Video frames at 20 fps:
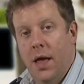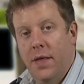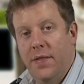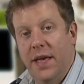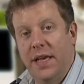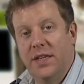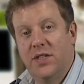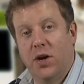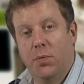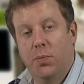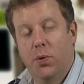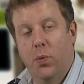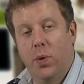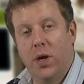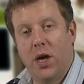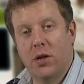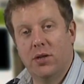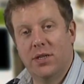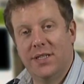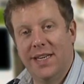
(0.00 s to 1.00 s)
The example we're
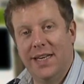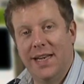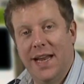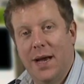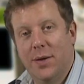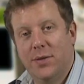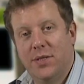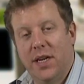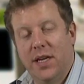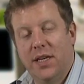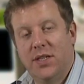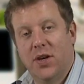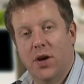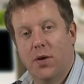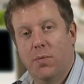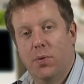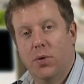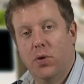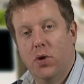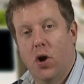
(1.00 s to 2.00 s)
going to see now is an
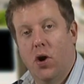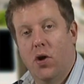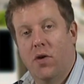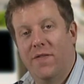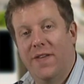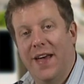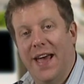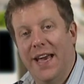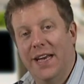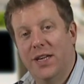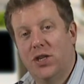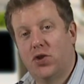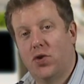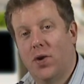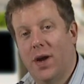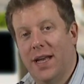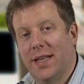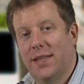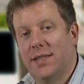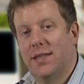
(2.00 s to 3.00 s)
example of a
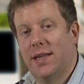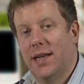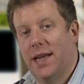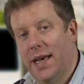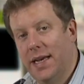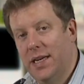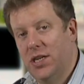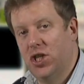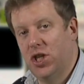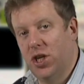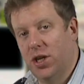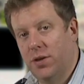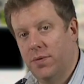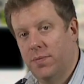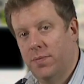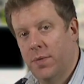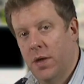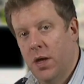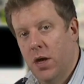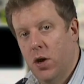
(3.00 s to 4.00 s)
translation,
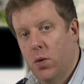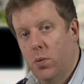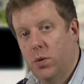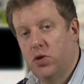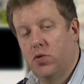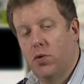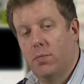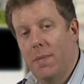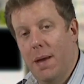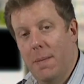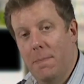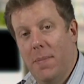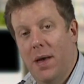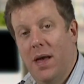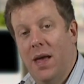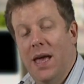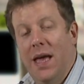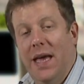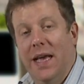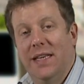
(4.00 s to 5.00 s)
which
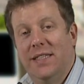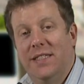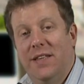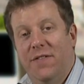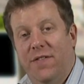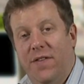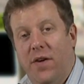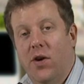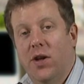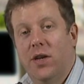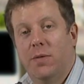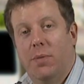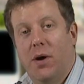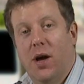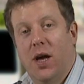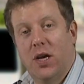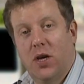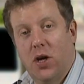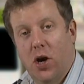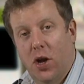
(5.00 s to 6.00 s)
remember is defined
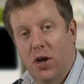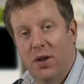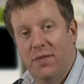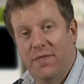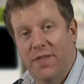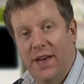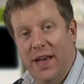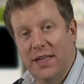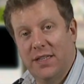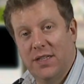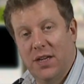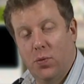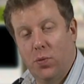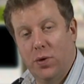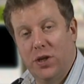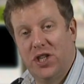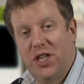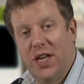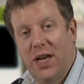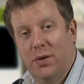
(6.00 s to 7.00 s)
by a column vector
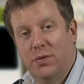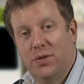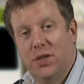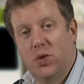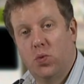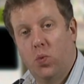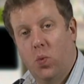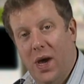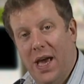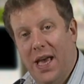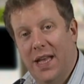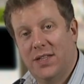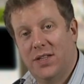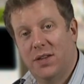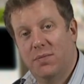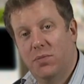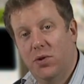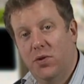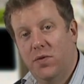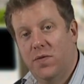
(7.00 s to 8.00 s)
which tells us where
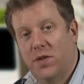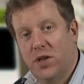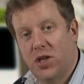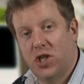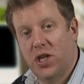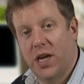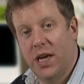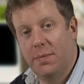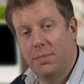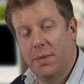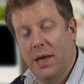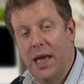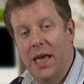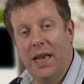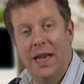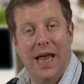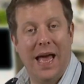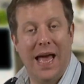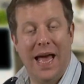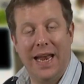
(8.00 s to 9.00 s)
to move the shape
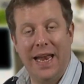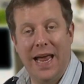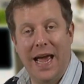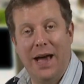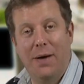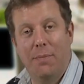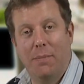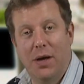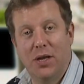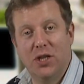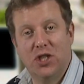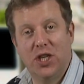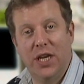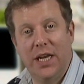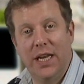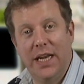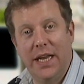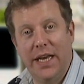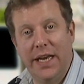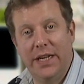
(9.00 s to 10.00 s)
in and how much
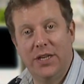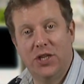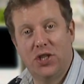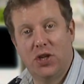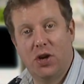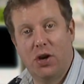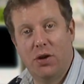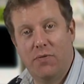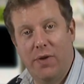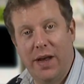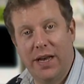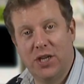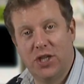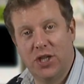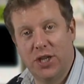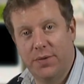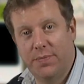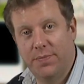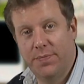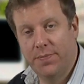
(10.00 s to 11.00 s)
in each
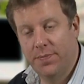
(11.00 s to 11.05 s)
direction.